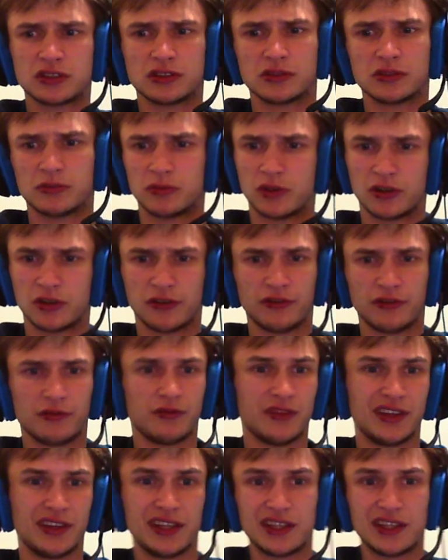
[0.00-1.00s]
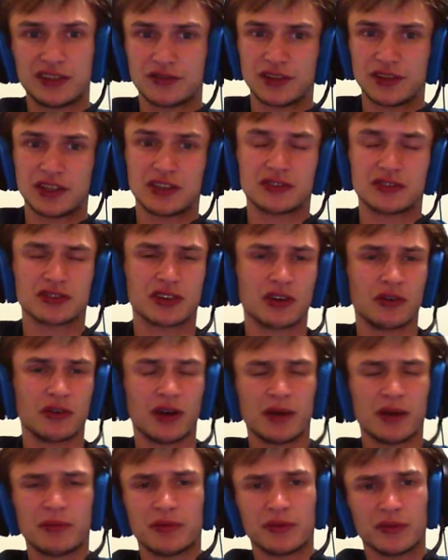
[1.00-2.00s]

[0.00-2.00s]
the more these videos go up,